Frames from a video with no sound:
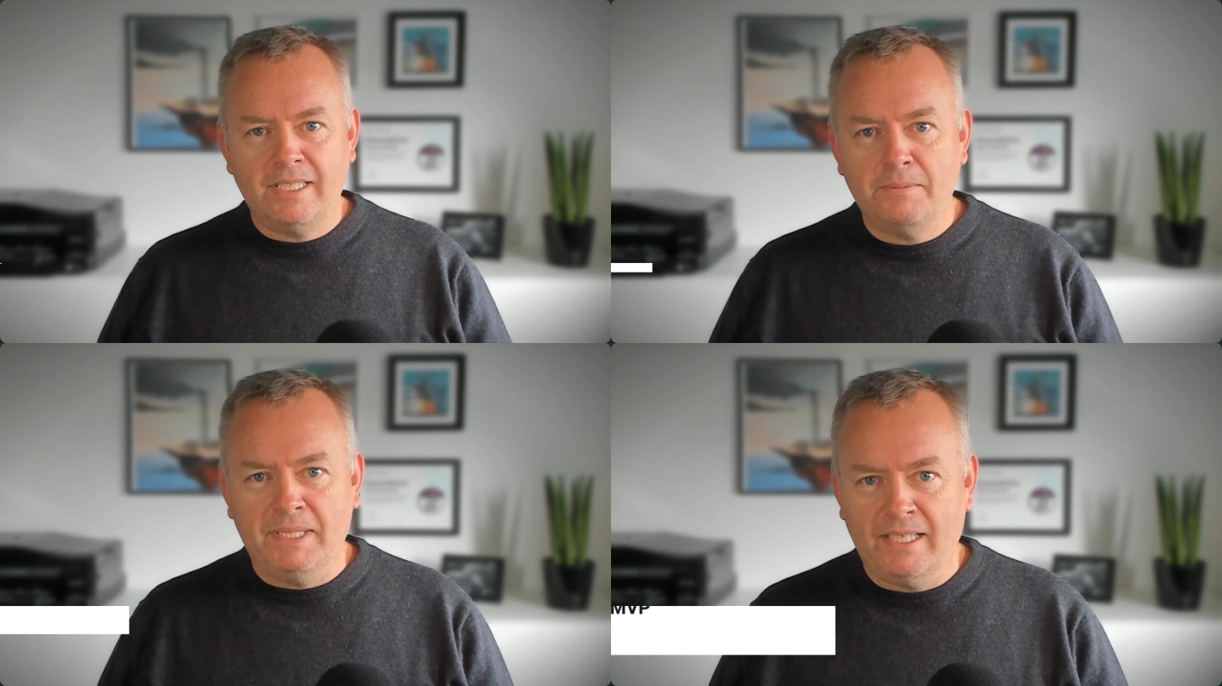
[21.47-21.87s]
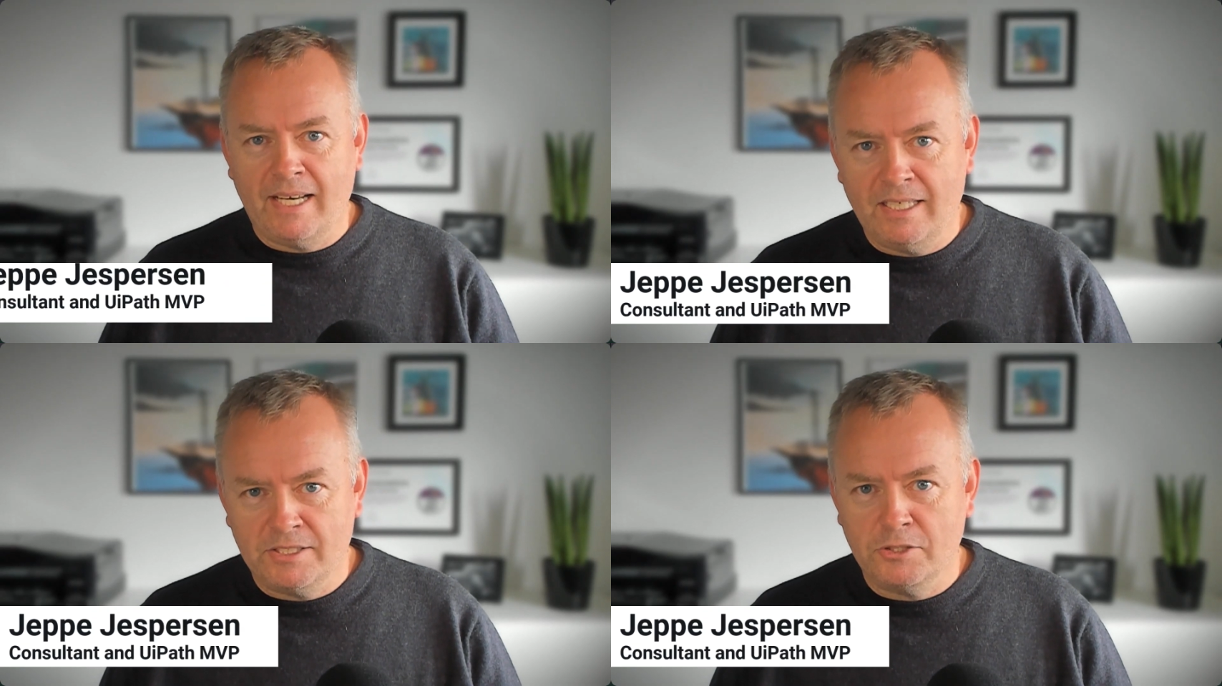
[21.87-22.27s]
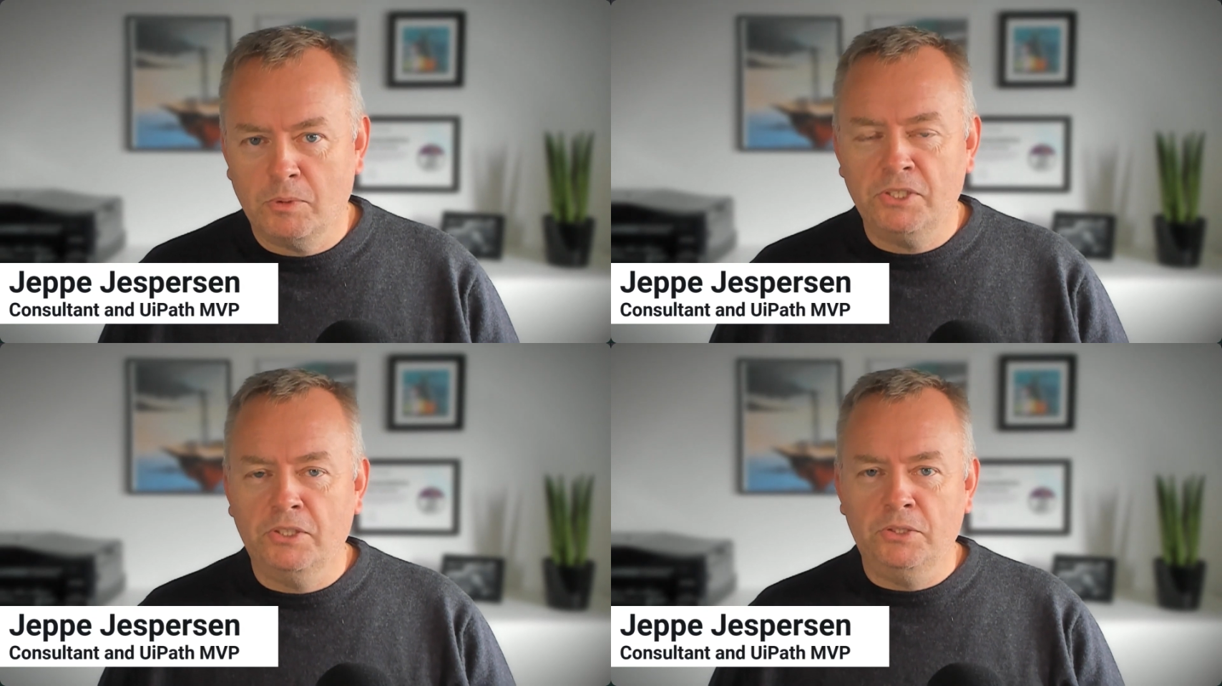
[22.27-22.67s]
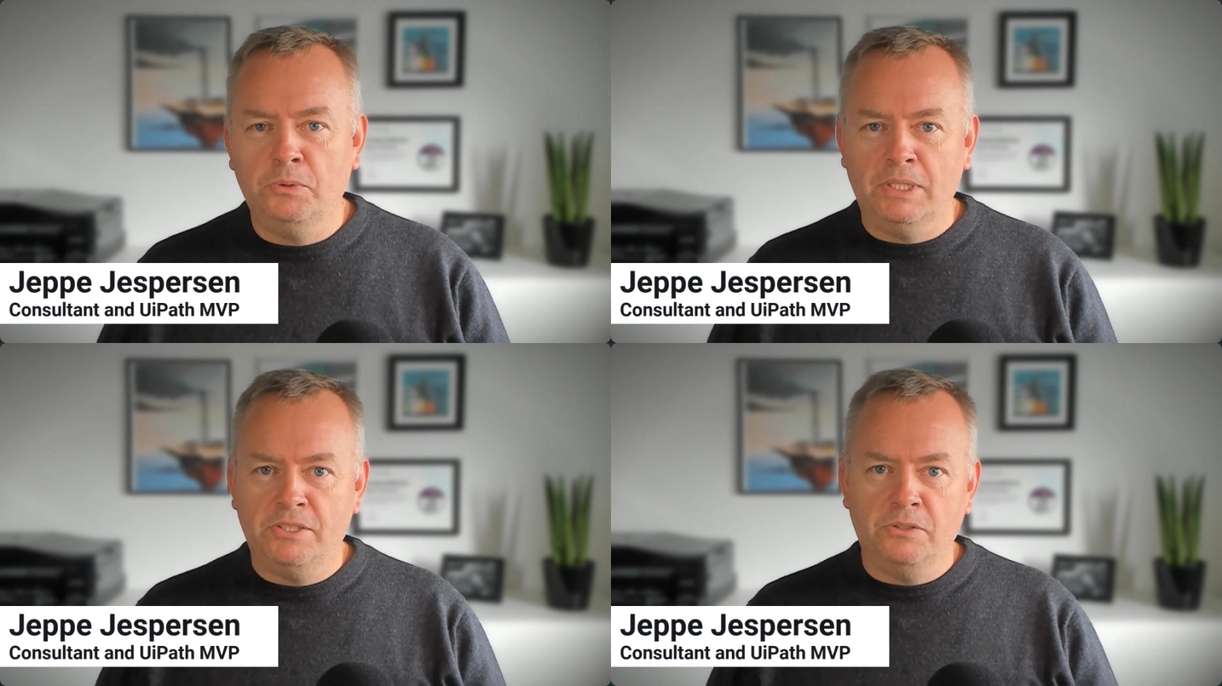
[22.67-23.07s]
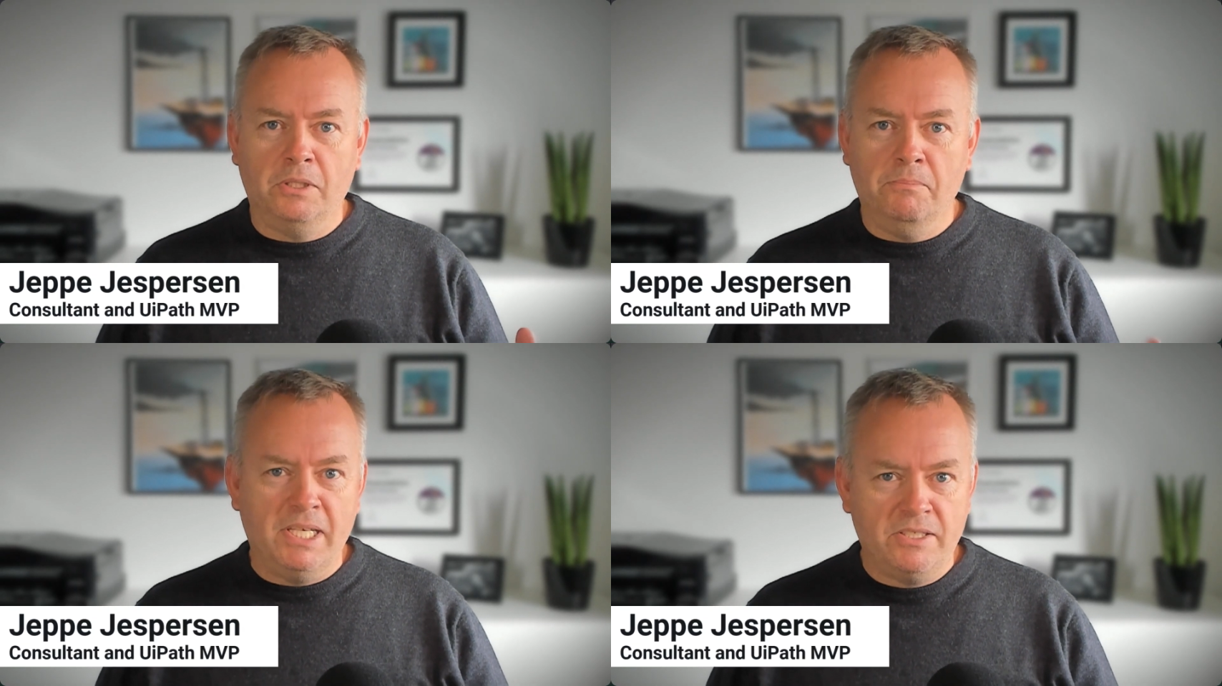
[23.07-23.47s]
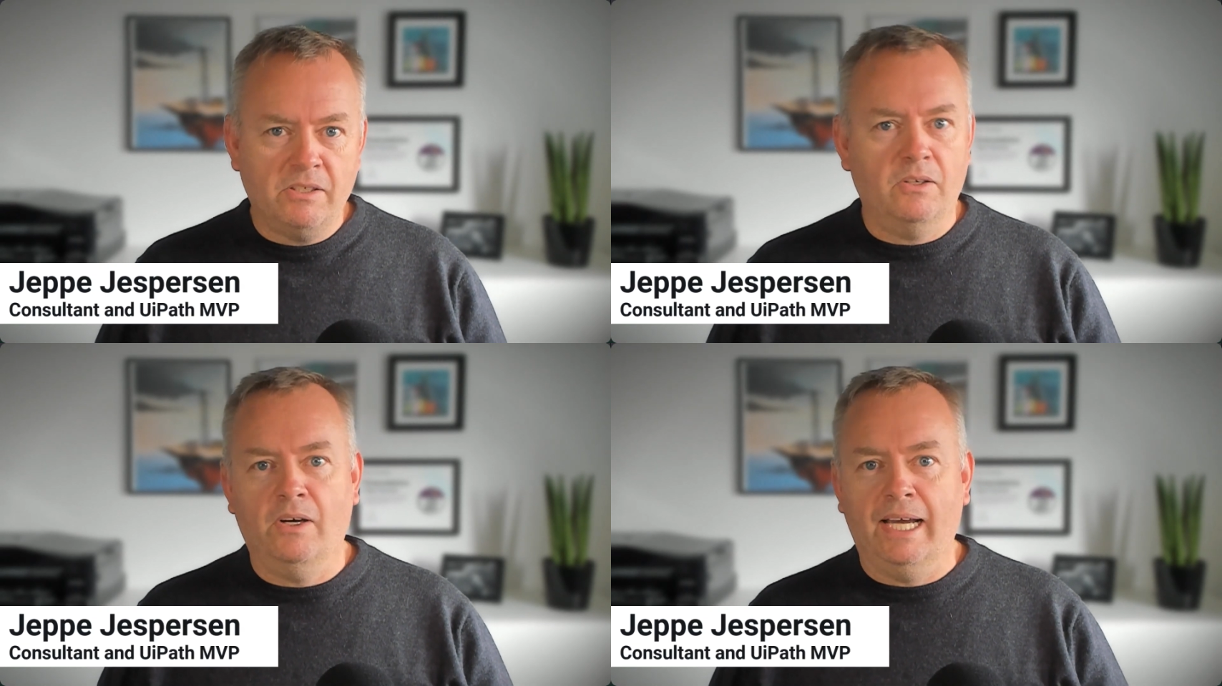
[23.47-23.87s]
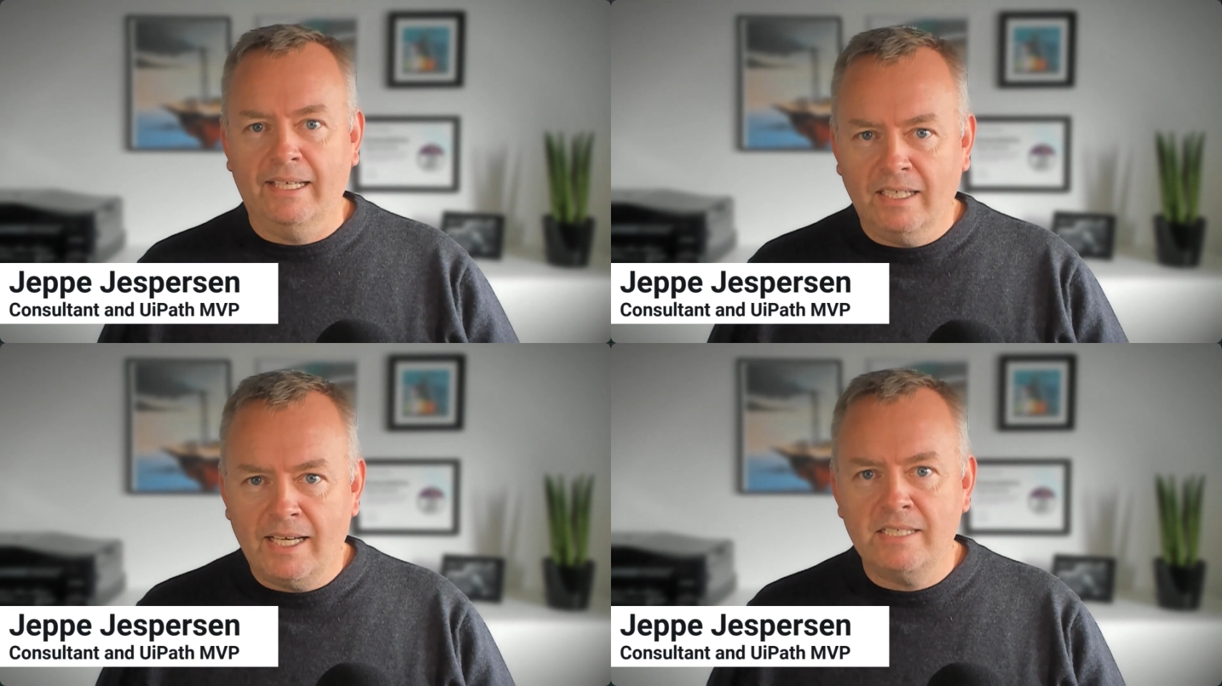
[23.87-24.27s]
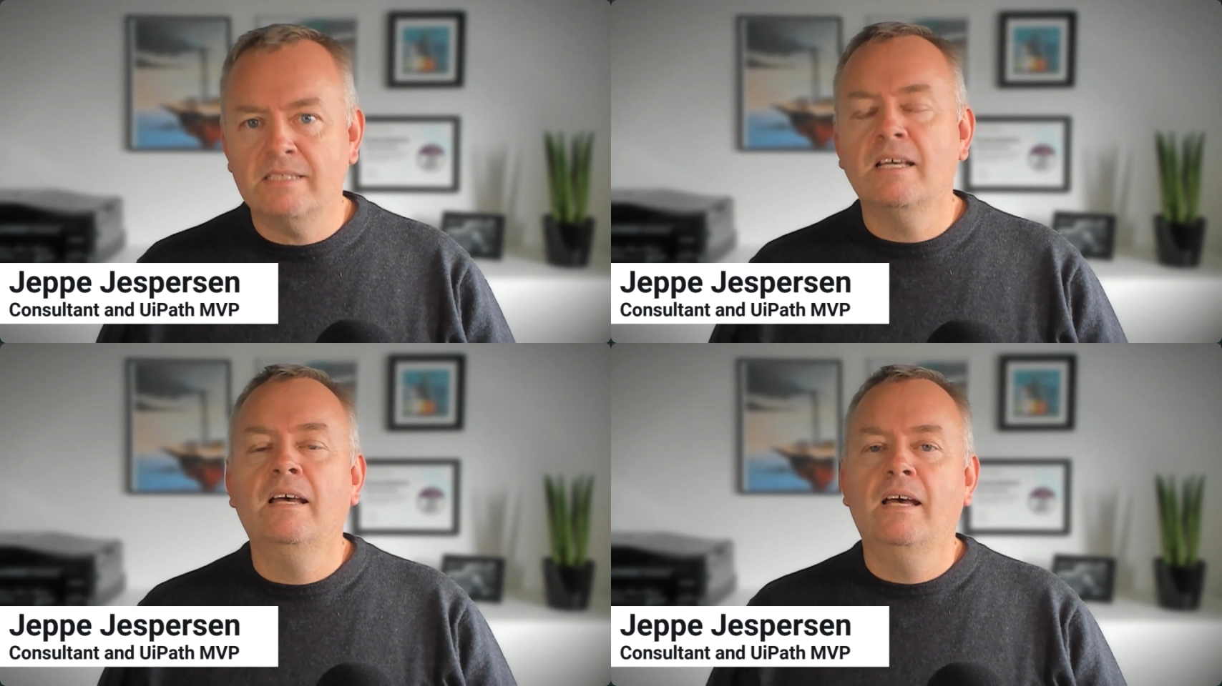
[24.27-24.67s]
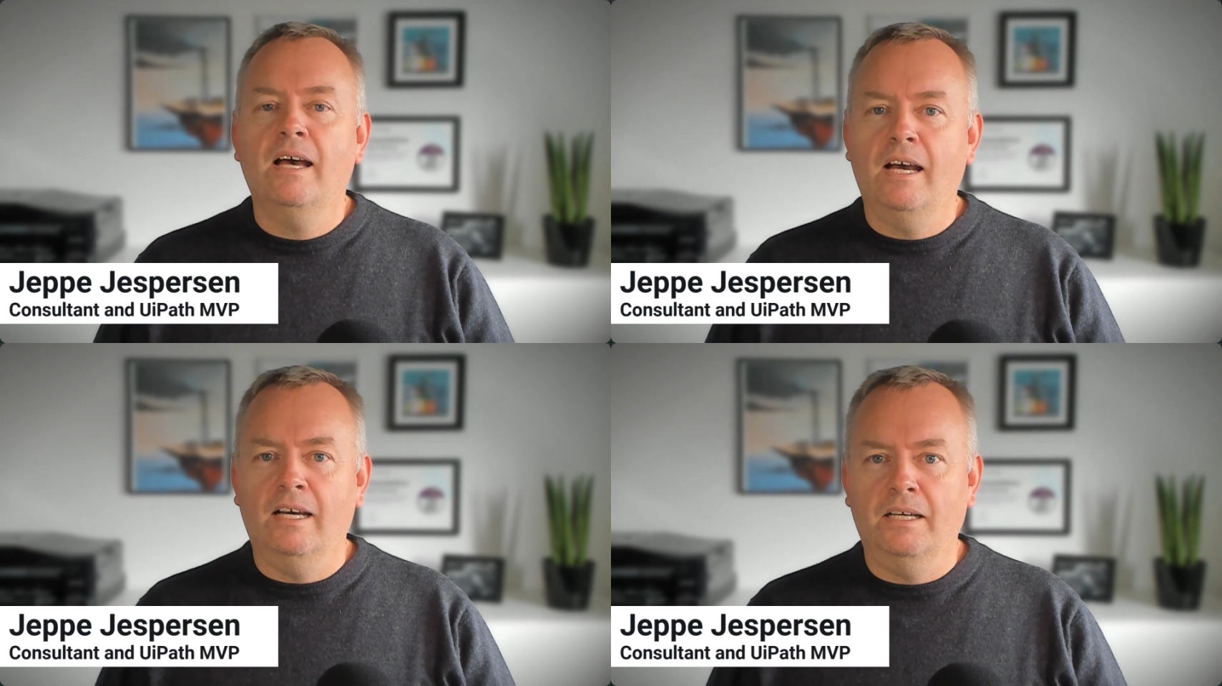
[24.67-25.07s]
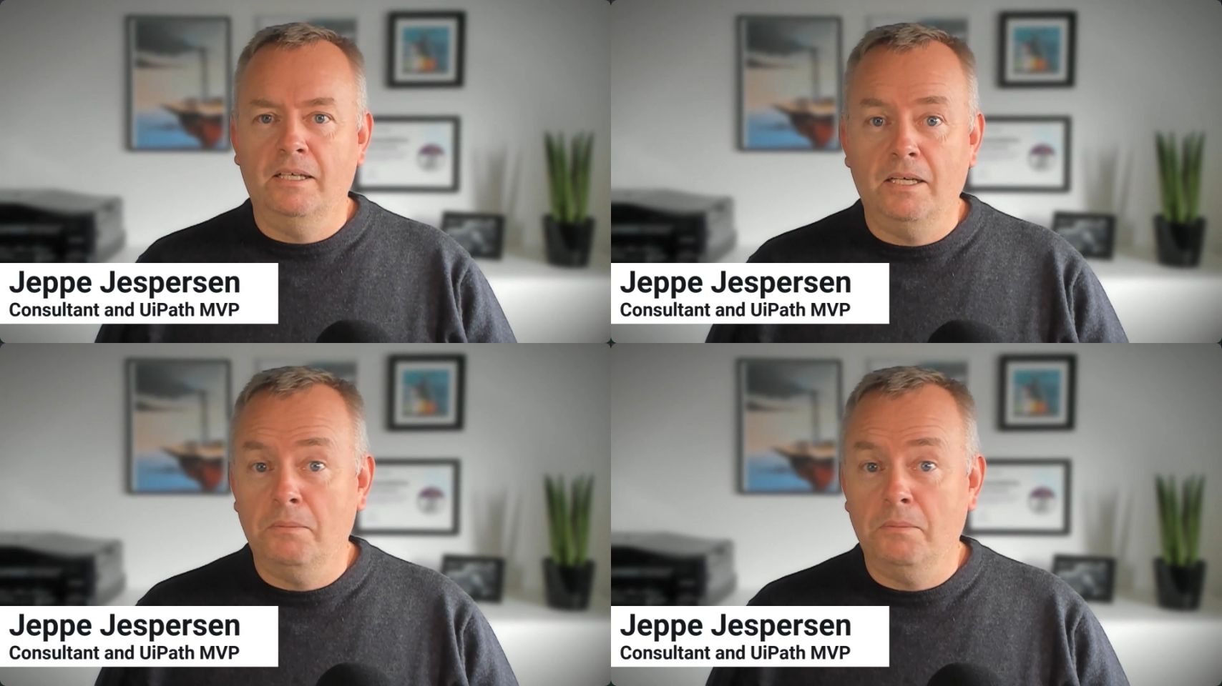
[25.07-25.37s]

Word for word: sentiment analysis, what you can do is you can measure or analyze uh,